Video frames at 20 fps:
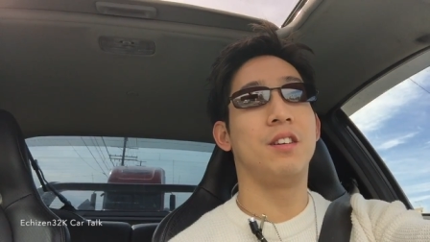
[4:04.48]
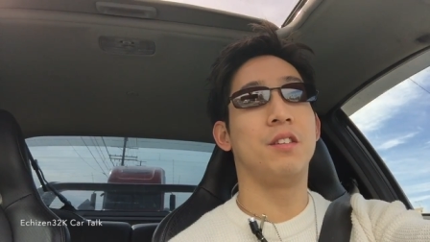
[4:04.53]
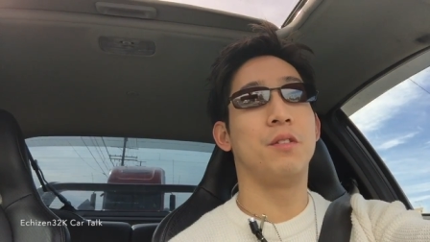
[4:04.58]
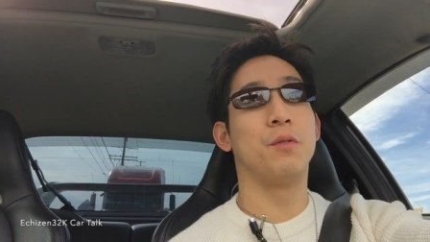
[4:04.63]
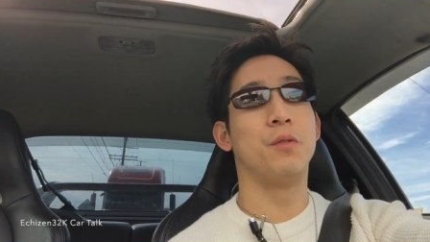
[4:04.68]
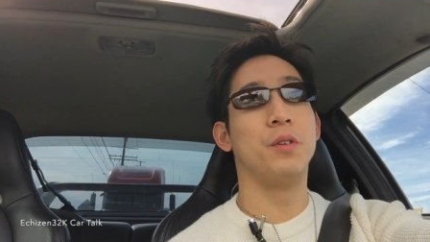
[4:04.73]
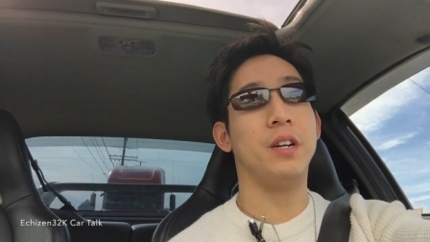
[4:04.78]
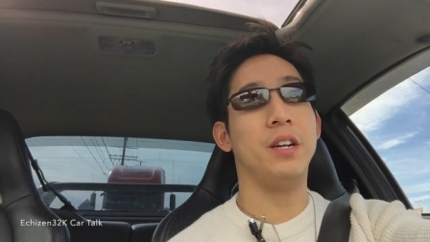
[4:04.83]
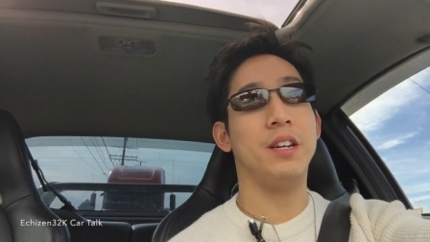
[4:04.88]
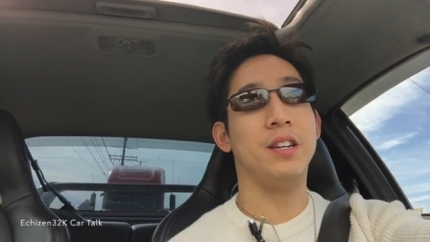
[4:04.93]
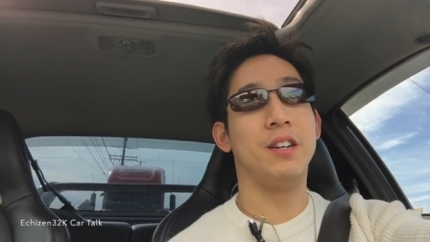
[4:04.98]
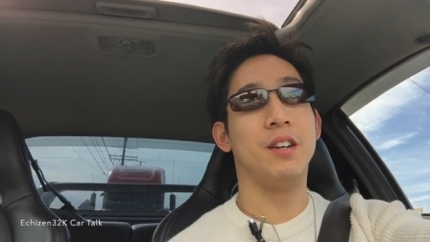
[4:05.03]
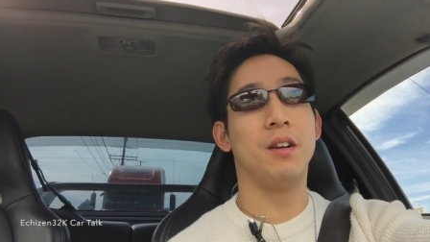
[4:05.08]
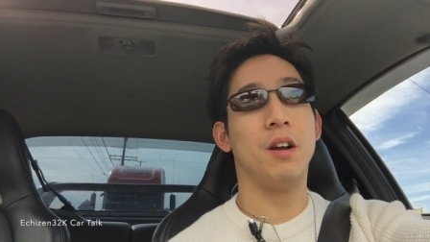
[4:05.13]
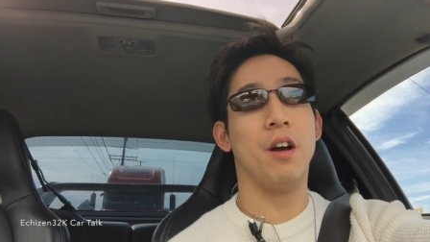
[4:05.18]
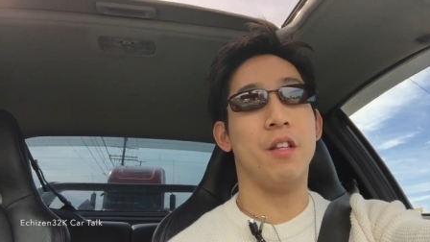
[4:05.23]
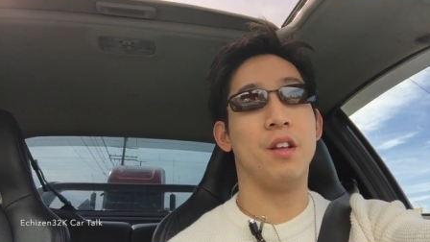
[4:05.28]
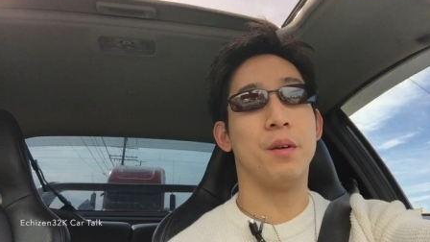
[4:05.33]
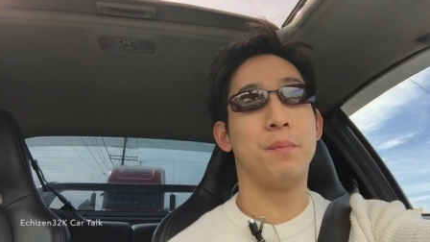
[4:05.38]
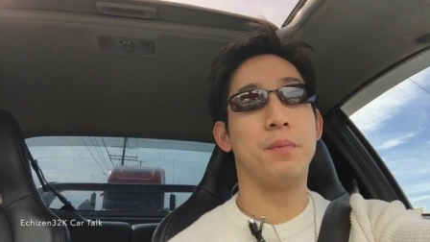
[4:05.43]
read
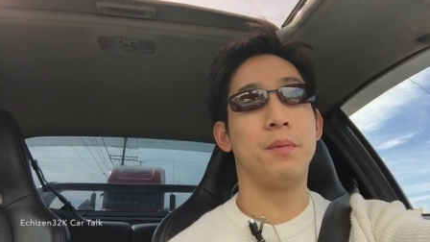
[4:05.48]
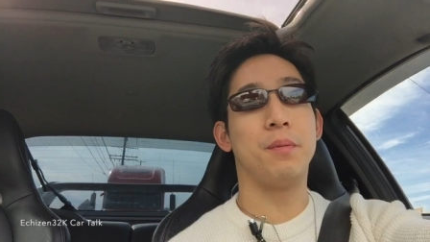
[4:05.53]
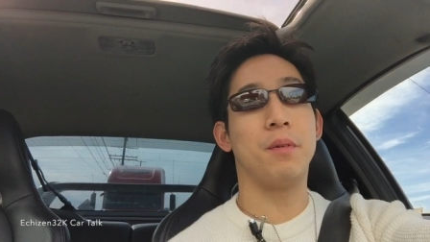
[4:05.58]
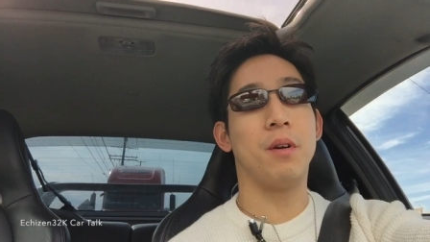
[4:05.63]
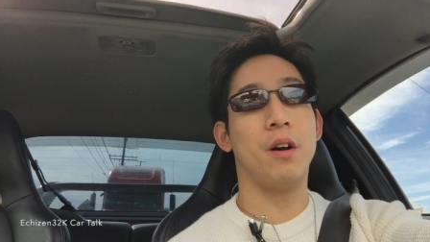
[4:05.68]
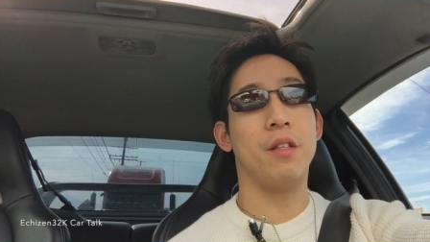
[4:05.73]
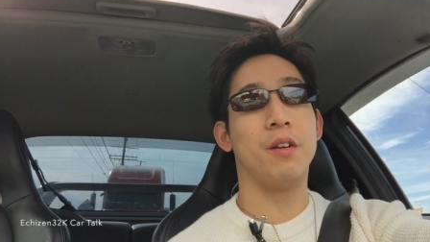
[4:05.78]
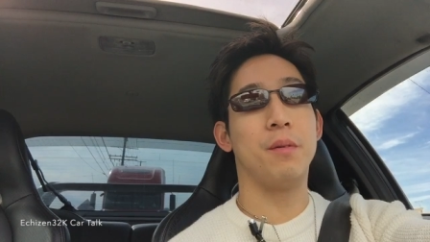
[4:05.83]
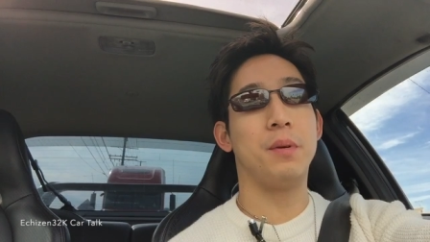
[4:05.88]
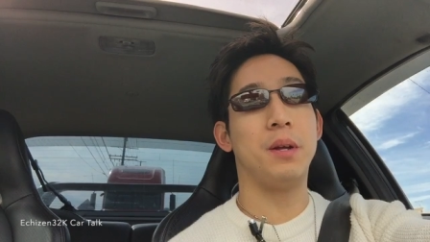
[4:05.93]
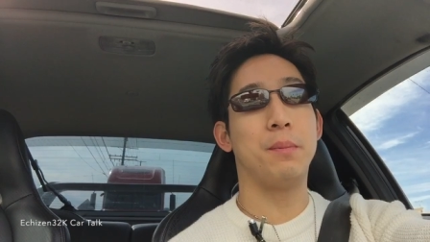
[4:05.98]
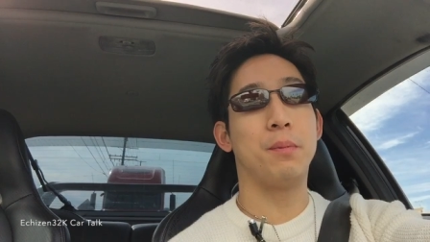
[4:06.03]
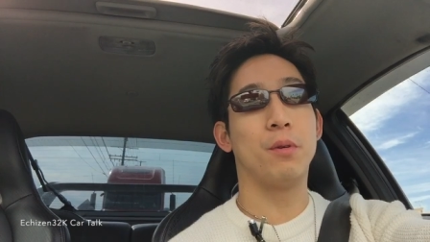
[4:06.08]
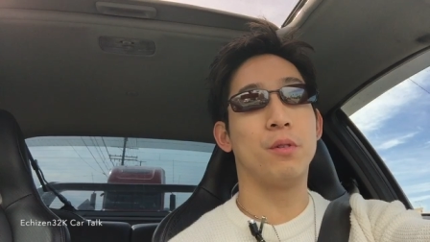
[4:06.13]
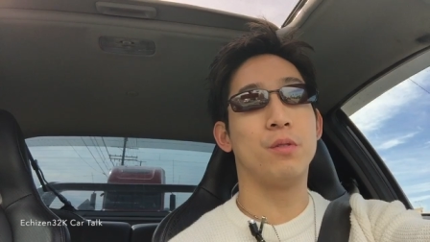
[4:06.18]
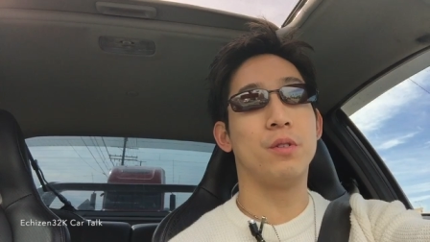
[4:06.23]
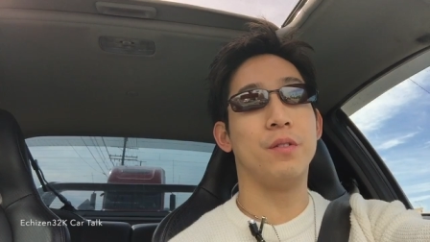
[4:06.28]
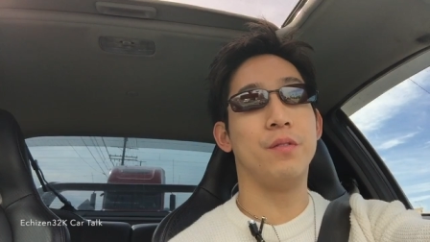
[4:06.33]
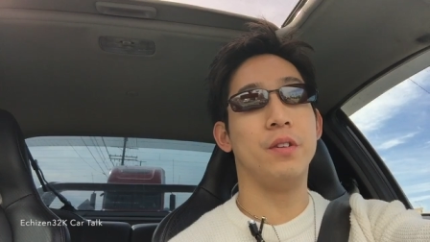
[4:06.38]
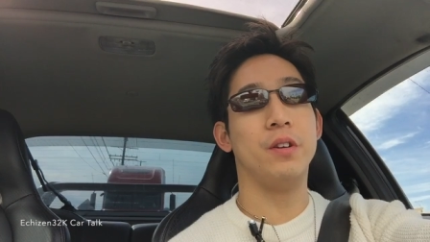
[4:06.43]
other
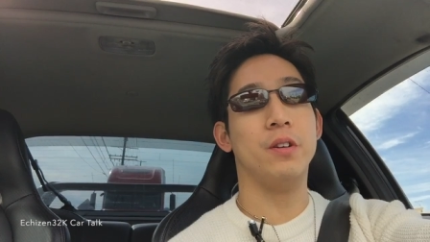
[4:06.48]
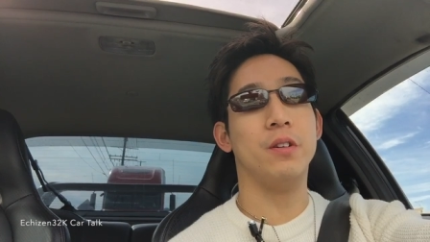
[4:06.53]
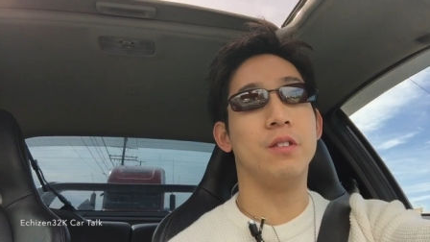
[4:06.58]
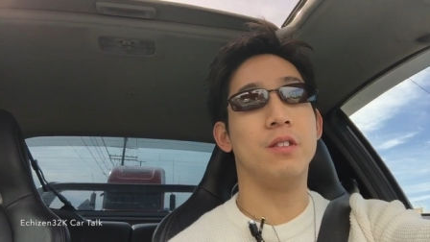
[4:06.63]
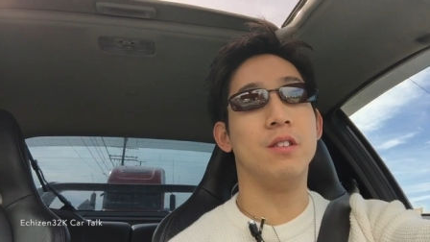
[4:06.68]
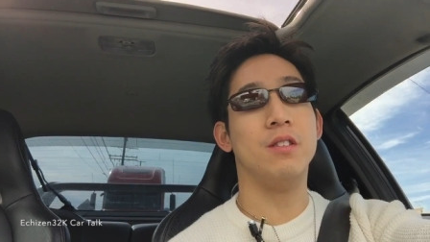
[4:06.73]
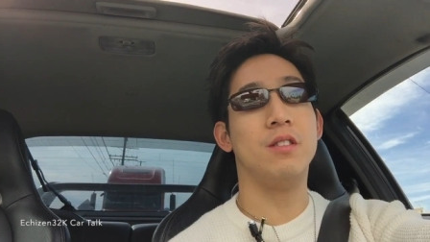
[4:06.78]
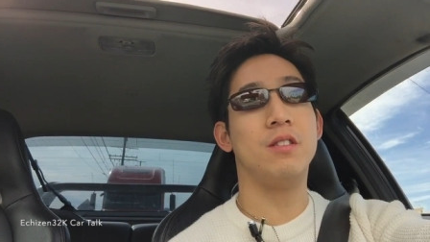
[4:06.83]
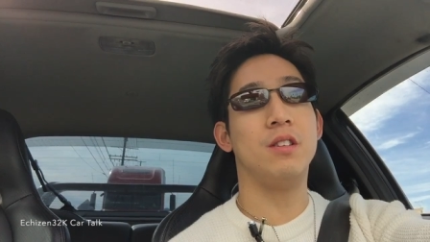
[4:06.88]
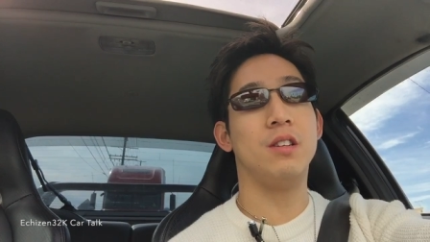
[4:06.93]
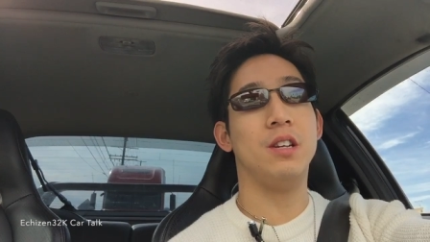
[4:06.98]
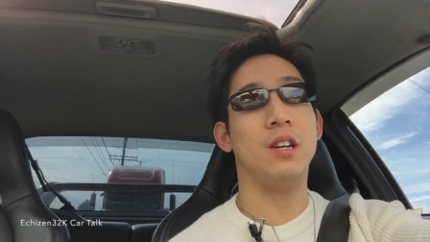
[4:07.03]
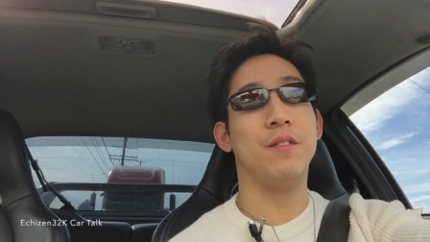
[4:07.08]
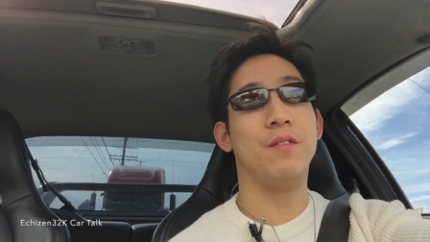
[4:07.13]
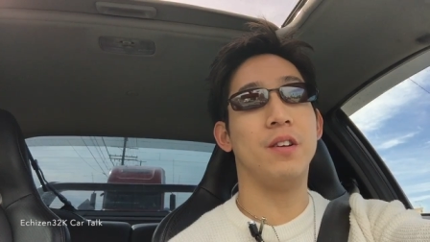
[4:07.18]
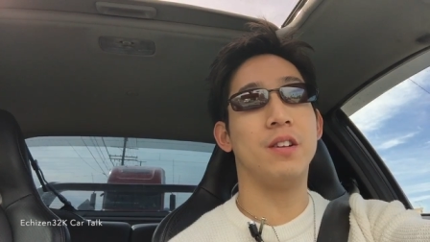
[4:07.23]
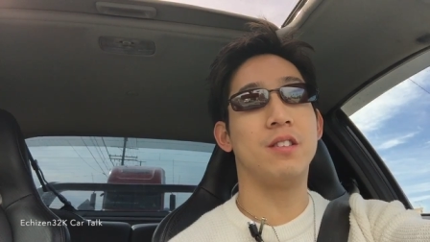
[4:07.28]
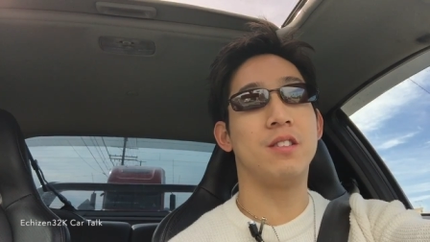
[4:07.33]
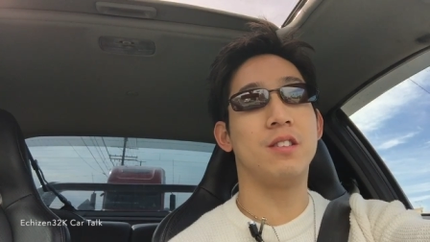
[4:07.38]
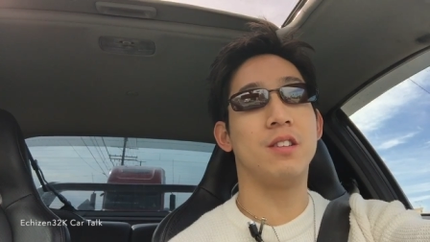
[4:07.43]
people's reviews and see
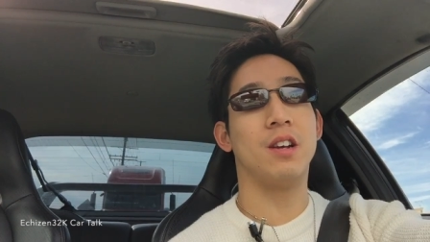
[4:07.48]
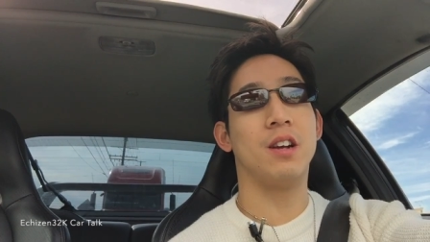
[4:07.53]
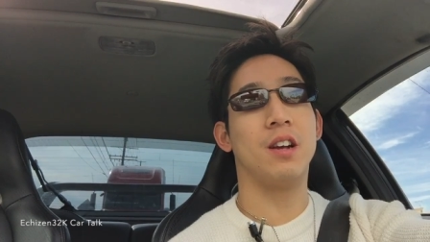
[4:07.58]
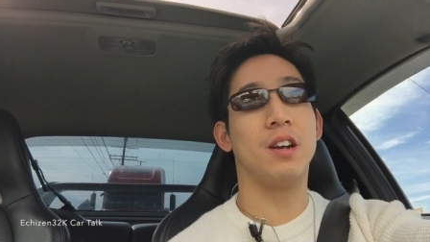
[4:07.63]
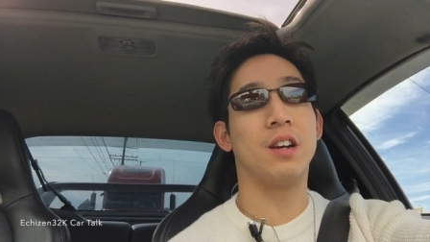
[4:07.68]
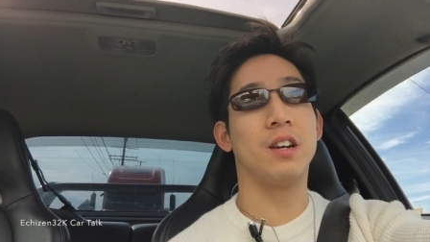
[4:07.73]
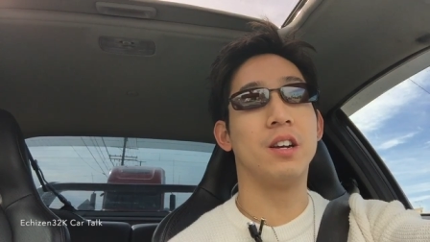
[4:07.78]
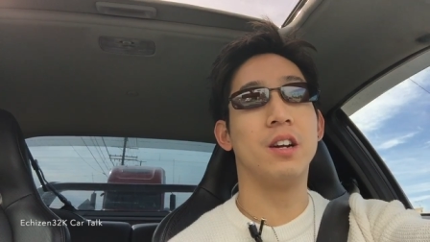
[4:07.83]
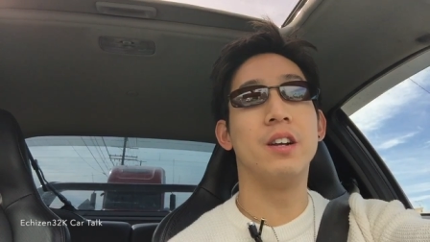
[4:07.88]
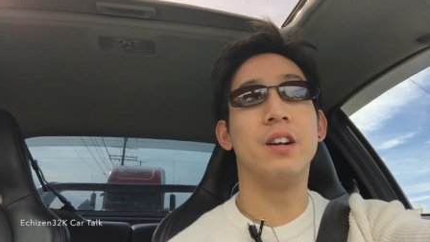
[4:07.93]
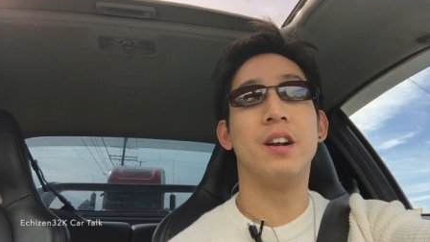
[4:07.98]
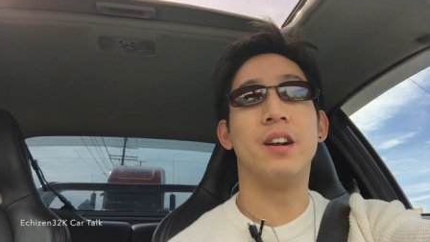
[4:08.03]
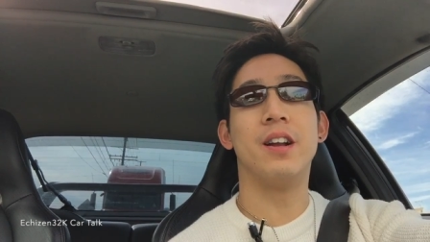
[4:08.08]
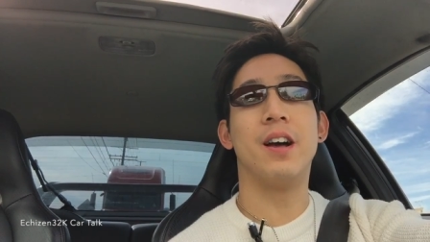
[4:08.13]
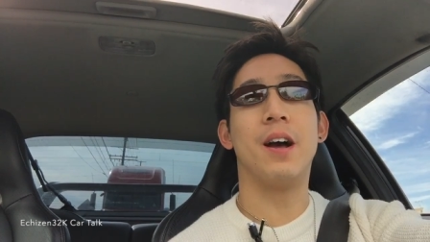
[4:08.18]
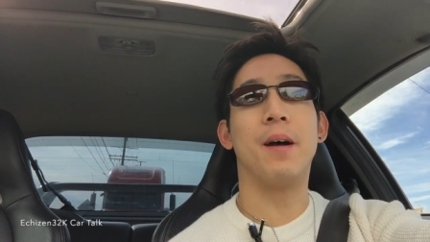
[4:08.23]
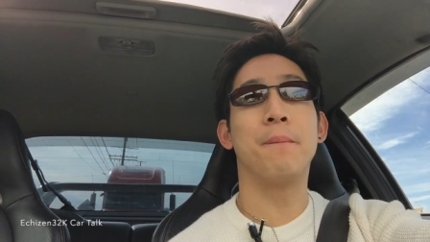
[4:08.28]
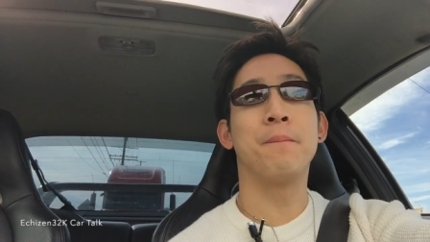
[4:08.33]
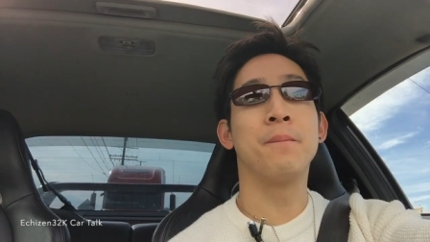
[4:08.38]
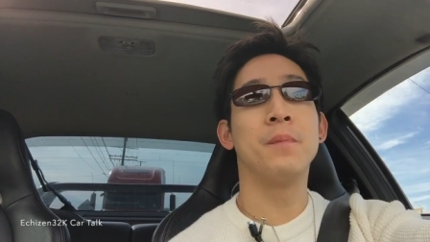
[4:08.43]
if it's good or
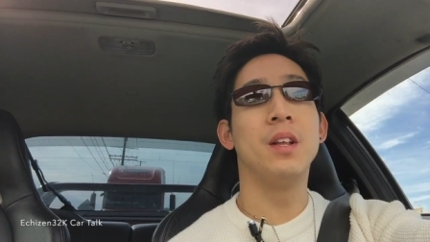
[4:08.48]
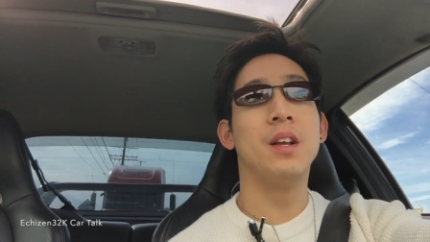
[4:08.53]
not.